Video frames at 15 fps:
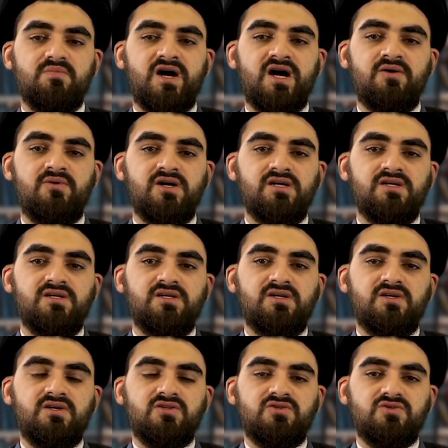power
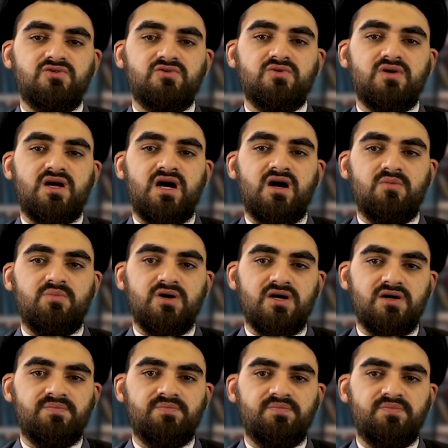to help her.